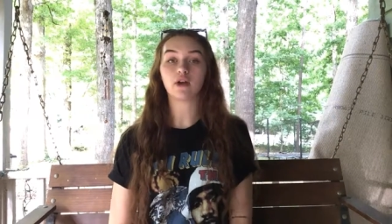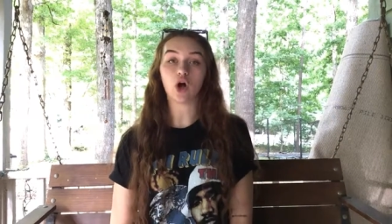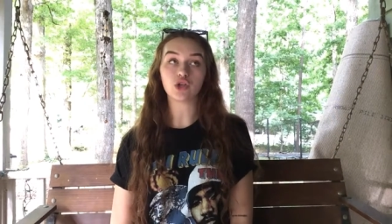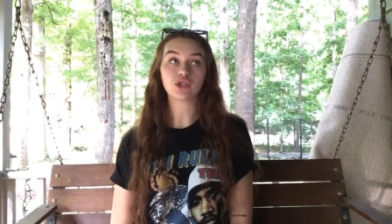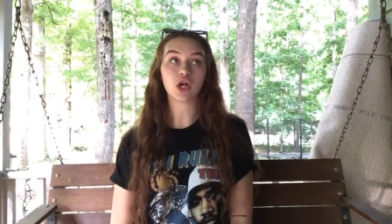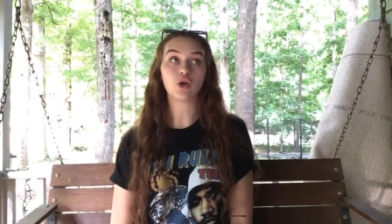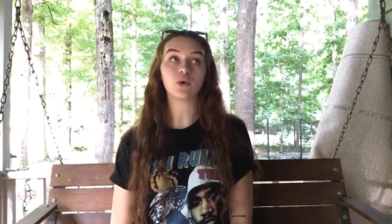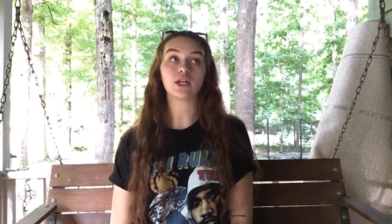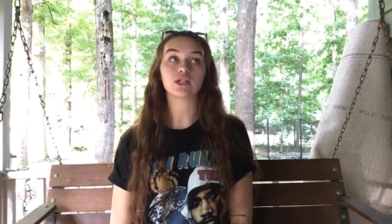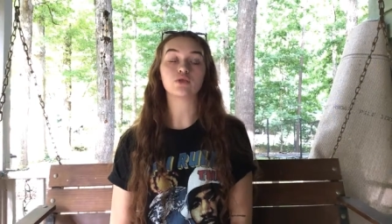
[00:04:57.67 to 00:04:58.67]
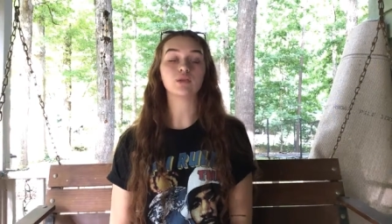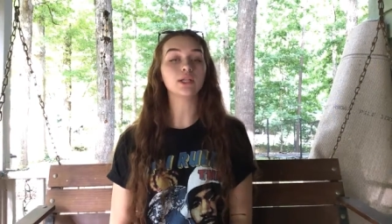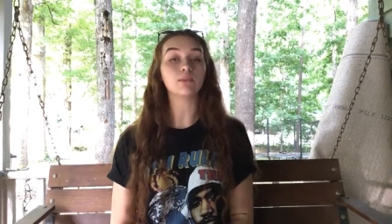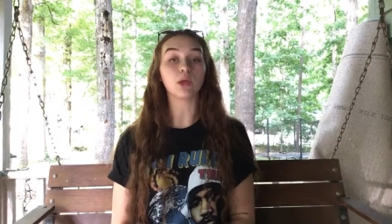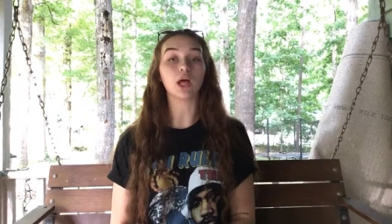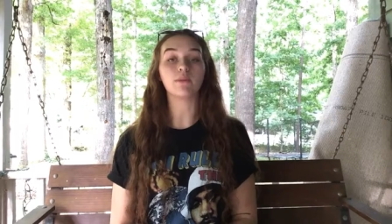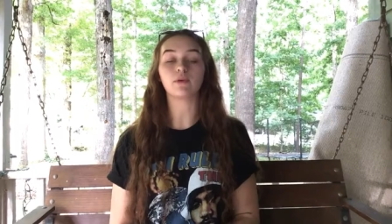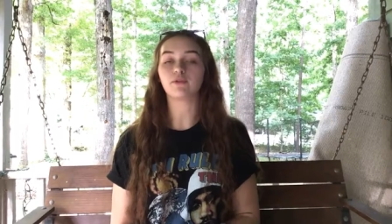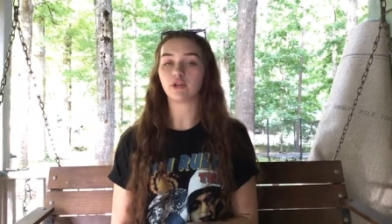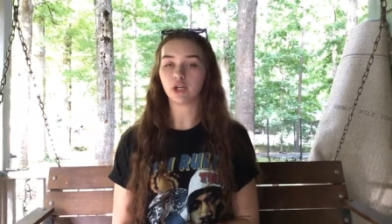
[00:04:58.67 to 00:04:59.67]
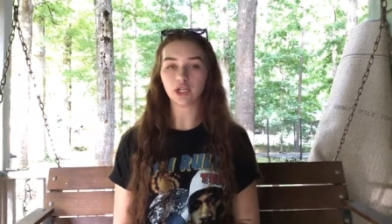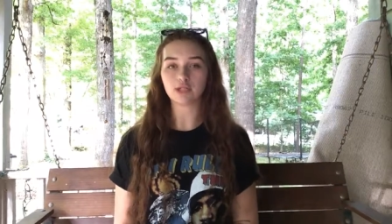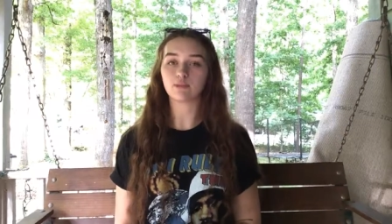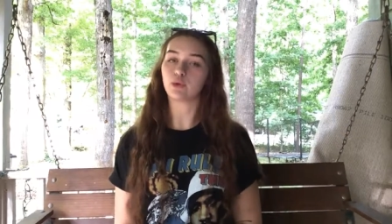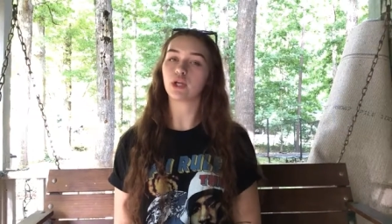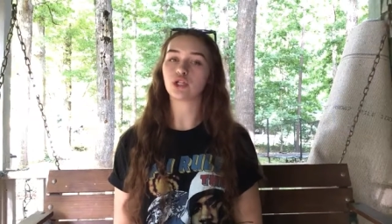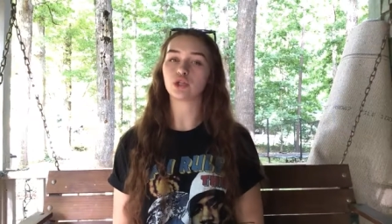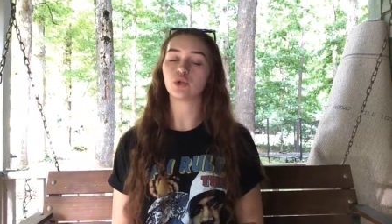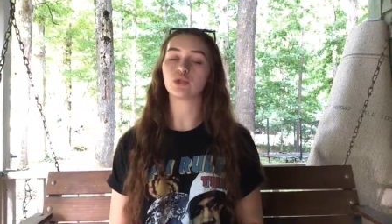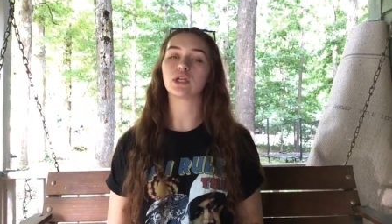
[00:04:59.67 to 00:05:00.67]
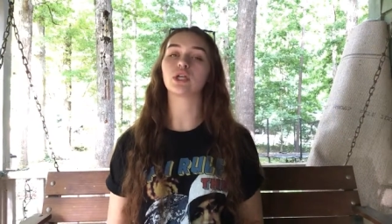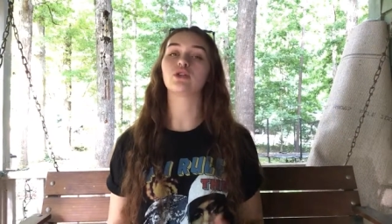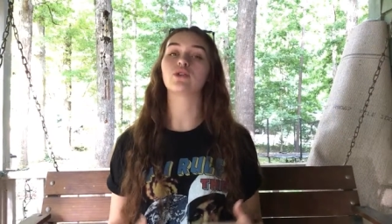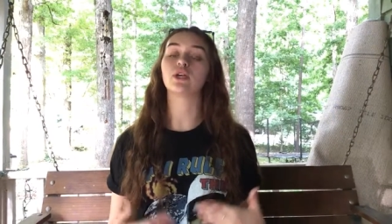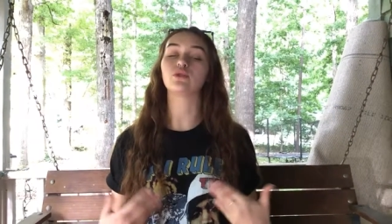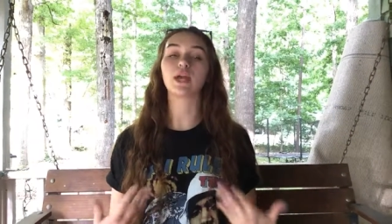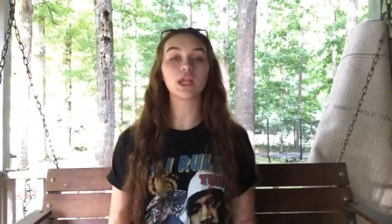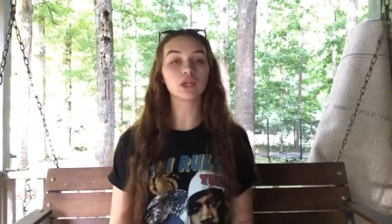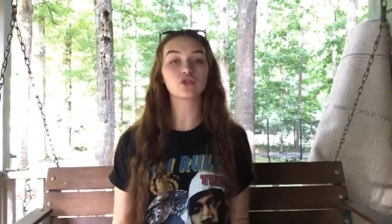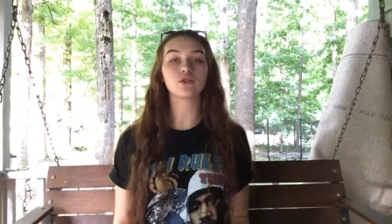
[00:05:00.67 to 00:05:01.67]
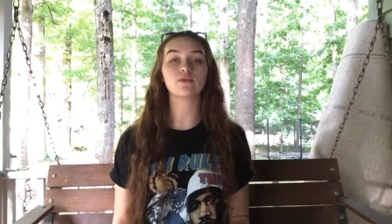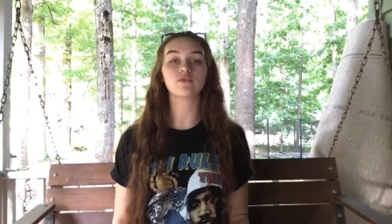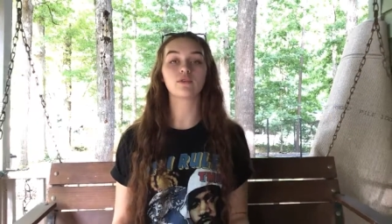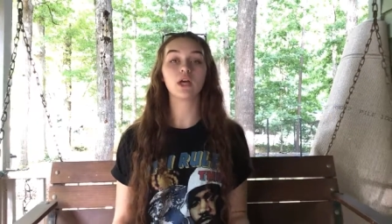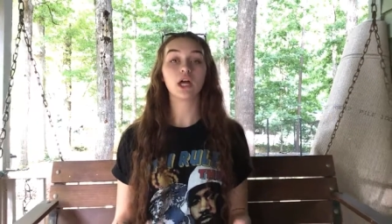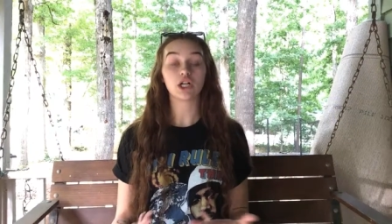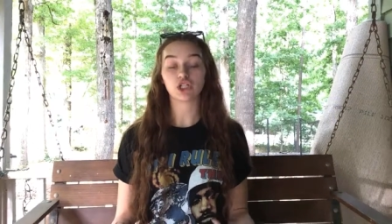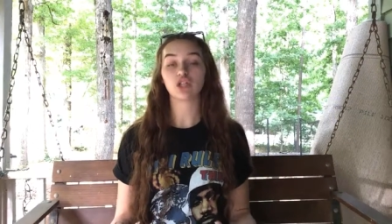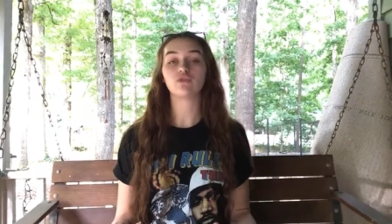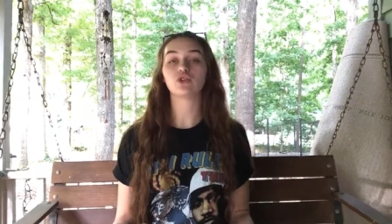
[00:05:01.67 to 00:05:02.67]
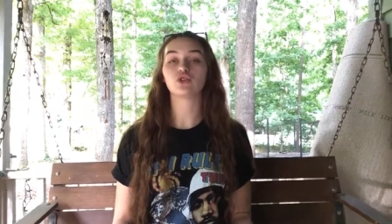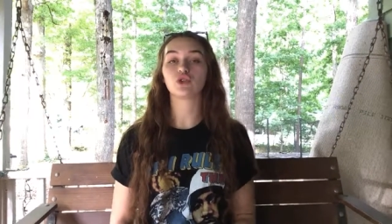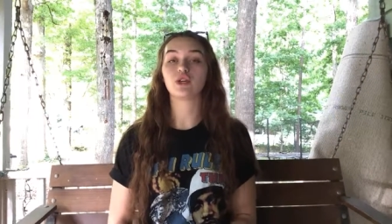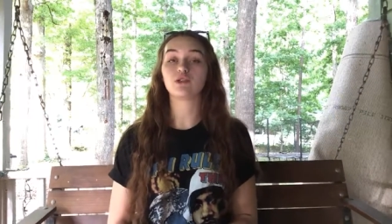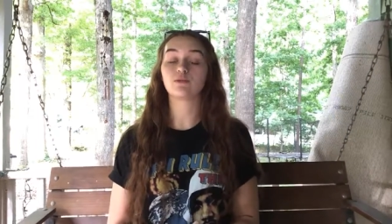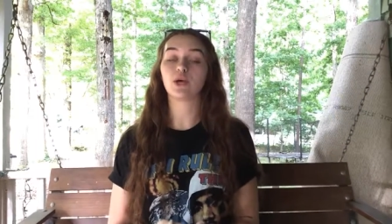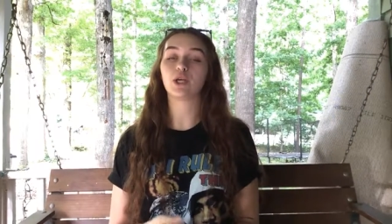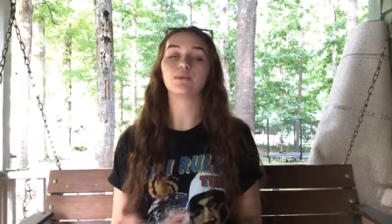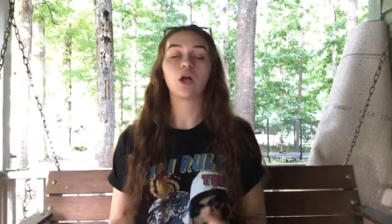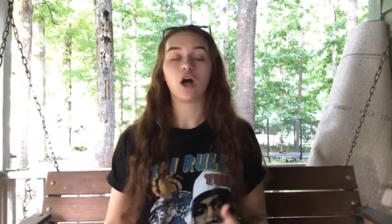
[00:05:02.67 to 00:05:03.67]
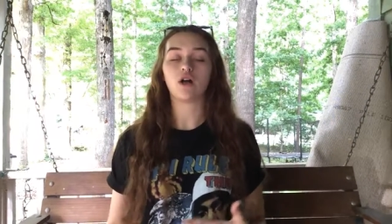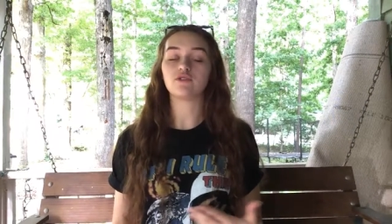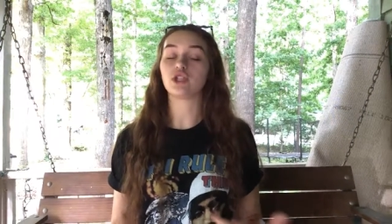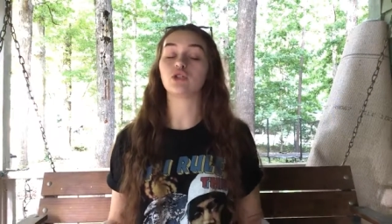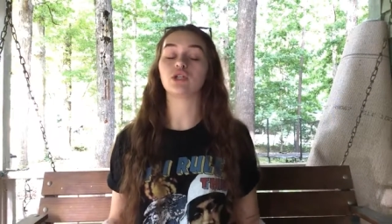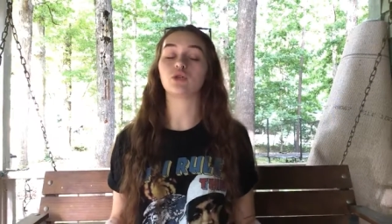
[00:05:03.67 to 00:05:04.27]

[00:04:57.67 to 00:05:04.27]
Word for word: Also, it's really blunt but very inspirational, telling you that you can achieve achieve your dreams, but obviously you